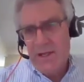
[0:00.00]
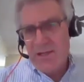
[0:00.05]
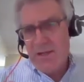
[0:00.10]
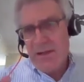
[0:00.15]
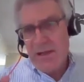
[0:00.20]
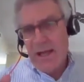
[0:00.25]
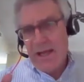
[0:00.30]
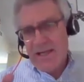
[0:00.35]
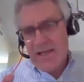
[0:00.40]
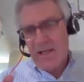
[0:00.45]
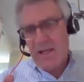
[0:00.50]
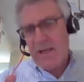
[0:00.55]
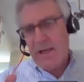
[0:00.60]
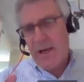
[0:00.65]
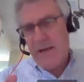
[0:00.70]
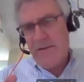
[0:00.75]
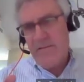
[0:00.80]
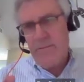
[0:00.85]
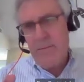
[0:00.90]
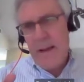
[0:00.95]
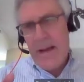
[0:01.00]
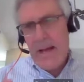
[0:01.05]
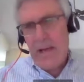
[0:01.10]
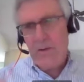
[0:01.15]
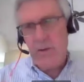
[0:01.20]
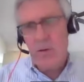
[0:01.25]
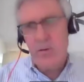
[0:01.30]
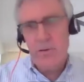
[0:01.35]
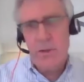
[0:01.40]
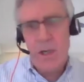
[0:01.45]
So that's the kind of
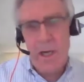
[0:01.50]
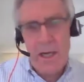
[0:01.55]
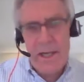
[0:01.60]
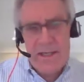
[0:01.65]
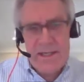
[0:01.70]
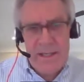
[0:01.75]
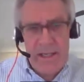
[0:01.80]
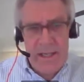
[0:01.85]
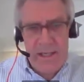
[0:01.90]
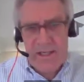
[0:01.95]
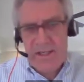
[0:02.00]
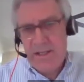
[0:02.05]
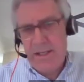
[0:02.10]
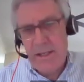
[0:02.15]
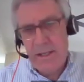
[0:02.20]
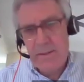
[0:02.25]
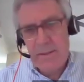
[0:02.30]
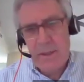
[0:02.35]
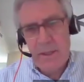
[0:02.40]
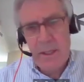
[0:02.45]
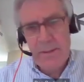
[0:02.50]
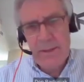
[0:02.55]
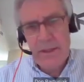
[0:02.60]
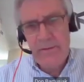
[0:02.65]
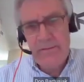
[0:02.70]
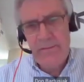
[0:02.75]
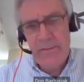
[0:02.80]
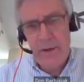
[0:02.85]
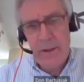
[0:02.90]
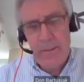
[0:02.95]
macro context that I'm
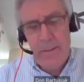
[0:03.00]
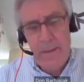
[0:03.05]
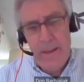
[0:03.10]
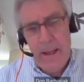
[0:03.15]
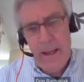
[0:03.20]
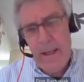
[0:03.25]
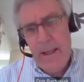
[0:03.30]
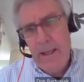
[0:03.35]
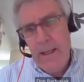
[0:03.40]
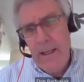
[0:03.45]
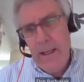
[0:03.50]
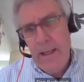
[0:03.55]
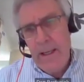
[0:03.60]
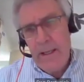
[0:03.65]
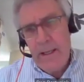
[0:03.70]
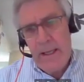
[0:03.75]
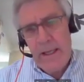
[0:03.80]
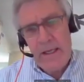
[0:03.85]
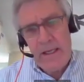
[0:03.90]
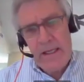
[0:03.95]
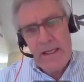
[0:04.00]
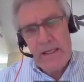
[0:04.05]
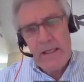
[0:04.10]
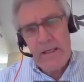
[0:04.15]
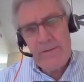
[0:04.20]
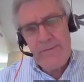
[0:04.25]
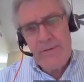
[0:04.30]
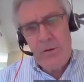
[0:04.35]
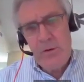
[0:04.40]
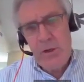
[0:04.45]
coming from. And, and
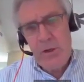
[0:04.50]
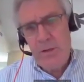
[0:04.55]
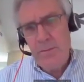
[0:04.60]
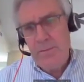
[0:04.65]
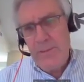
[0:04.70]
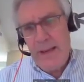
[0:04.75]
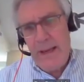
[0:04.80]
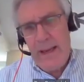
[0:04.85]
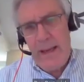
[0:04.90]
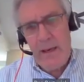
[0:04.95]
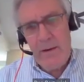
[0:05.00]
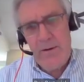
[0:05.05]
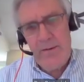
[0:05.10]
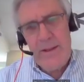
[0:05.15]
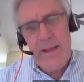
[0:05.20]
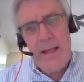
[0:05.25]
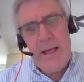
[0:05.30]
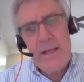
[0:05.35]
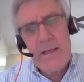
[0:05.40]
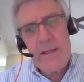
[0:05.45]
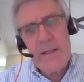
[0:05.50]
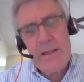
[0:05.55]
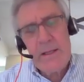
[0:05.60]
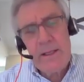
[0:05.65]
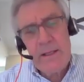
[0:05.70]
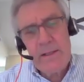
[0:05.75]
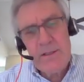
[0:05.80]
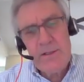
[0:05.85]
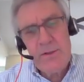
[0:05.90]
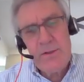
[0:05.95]
if you compare that uh,
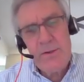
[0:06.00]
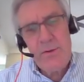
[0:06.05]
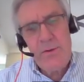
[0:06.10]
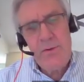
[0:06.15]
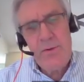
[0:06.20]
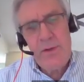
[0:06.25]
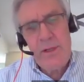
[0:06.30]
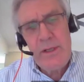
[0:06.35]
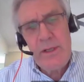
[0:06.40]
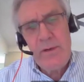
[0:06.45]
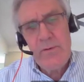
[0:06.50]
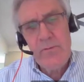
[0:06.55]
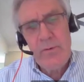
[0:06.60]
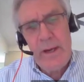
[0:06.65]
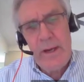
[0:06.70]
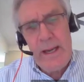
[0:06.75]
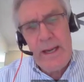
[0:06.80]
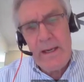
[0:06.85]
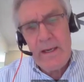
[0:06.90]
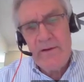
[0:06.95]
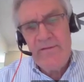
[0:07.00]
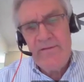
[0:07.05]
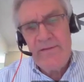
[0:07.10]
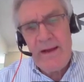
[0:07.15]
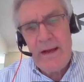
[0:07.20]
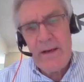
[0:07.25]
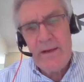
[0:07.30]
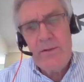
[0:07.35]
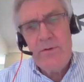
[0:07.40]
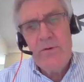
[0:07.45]
to the rate of
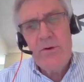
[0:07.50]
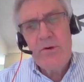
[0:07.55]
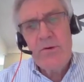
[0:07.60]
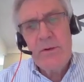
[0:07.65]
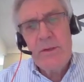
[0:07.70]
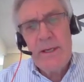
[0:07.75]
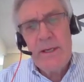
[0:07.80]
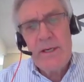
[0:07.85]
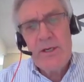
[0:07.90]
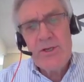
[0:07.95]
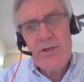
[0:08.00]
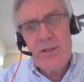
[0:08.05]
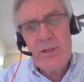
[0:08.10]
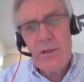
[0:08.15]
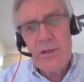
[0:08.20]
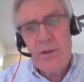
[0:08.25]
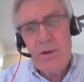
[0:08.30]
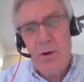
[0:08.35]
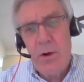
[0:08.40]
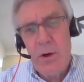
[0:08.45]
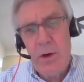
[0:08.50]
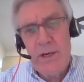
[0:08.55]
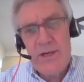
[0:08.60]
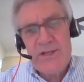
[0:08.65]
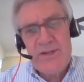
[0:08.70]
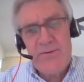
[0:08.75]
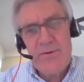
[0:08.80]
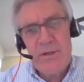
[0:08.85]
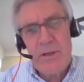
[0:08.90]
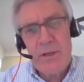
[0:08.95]
value creation and
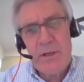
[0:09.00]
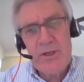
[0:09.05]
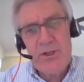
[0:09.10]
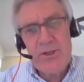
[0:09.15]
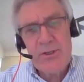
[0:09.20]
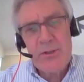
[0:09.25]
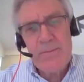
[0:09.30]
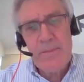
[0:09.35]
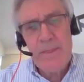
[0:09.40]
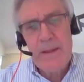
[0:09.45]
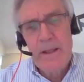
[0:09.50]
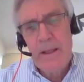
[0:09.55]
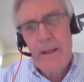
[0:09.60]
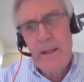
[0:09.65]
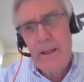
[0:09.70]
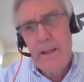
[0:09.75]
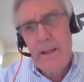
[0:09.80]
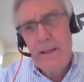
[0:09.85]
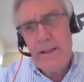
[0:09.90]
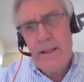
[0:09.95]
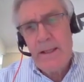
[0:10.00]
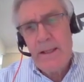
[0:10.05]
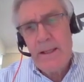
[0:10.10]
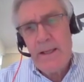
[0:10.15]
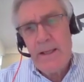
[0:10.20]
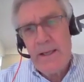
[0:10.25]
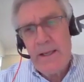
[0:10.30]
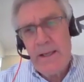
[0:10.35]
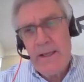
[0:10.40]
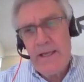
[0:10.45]
cost reduction that
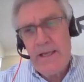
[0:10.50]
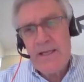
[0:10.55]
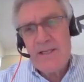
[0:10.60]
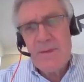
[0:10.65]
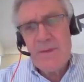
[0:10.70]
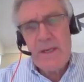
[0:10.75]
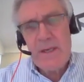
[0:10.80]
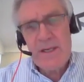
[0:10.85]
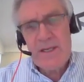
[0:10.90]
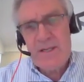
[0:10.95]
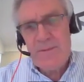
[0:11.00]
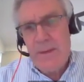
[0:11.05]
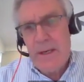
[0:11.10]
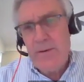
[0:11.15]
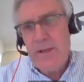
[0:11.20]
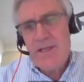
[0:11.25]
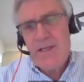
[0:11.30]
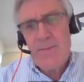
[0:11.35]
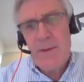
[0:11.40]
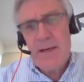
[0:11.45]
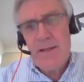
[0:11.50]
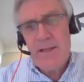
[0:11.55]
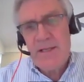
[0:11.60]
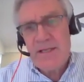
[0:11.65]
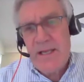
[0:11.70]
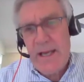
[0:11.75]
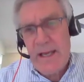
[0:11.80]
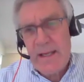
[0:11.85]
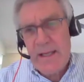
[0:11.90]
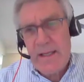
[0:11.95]
has been experienced by the
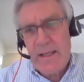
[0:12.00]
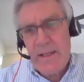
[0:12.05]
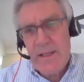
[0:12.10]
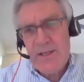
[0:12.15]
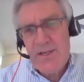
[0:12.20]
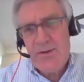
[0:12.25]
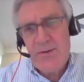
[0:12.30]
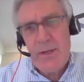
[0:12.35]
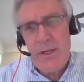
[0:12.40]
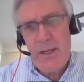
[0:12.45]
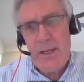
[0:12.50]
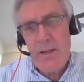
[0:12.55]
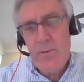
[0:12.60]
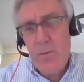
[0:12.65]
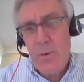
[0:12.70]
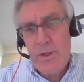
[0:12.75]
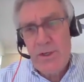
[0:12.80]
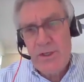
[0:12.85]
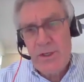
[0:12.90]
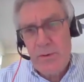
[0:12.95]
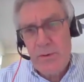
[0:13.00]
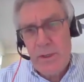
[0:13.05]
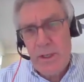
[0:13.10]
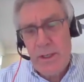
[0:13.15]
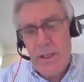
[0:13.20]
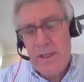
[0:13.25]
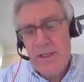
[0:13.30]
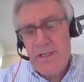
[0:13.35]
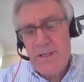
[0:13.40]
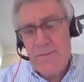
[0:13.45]
tech industry and what you
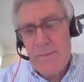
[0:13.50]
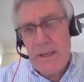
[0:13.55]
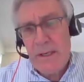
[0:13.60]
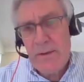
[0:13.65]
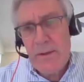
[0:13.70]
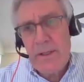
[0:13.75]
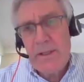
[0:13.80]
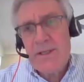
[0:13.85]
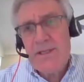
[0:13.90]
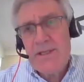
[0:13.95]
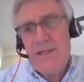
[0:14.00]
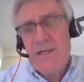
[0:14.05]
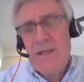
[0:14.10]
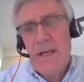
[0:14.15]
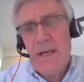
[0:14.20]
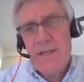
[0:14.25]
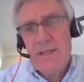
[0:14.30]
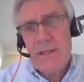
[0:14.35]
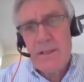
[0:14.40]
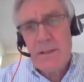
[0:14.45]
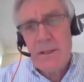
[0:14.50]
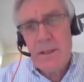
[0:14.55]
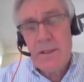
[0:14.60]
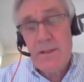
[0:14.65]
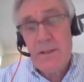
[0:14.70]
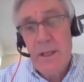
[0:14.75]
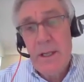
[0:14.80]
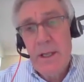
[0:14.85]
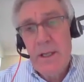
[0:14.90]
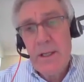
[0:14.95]
experience as a con-
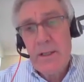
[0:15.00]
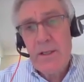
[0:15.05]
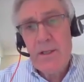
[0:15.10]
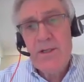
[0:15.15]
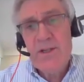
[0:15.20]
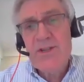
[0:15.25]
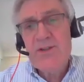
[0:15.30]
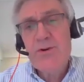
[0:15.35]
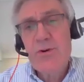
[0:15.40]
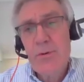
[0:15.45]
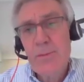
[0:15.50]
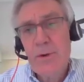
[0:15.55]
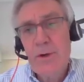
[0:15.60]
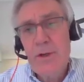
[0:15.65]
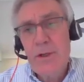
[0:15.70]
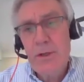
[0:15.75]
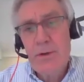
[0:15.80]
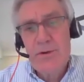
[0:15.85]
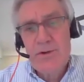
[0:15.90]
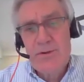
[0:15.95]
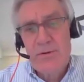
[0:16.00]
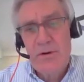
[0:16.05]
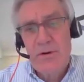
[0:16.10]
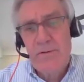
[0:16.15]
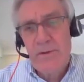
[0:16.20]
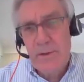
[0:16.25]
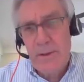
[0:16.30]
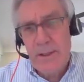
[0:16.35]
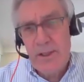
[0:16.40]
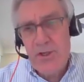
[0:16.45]
consumer user
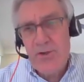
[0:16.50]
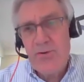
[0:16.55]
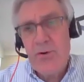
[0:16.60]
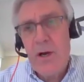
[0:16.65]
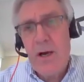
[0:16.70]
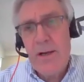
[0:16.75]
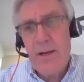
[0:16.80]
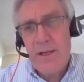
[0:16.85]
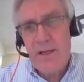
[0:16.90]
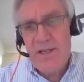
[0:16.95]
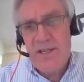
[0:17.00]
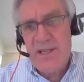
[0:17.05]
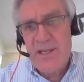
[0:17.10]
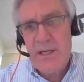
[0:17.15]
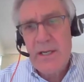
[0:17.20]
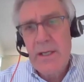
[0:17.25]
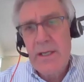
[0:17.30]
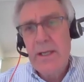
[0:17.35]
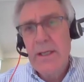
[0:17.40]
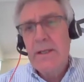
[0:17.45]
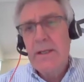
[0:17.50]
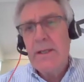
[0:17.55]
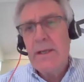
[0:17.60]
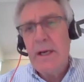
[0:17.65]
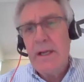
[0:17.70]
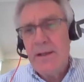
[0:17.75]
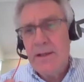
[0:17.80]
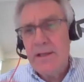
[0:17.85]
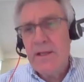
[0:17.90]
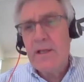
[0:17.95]
of electronics,
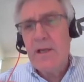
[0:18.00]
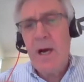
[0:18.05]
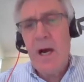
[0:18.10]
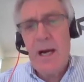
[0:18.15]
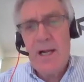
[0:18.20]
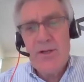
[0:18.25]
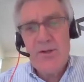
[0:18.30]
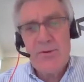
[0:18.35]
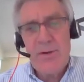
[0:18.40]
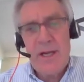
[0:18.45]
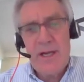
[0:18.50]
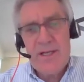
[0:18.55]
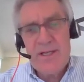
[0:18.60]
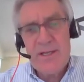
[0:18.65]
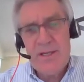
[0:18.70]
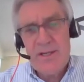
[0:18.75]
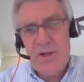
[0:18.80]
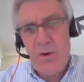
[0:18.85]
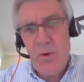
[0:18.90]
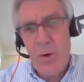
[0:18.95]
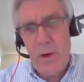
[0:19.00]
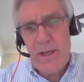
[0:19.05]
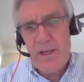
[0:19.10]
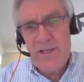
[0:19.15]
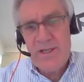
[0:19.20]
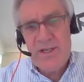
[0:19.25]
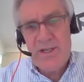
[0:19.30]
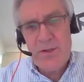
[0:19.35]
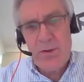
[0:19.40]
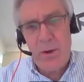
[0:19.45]
uh, the contrast is
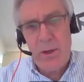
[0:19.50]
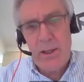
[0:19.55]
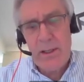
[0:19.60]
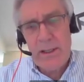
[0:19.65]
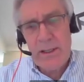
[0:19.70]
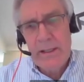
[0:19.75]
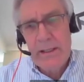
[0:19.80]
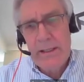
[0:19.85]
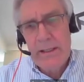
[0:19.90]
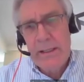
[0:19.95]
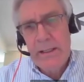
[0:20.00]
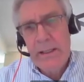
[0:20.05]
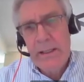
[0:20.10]
quite stark.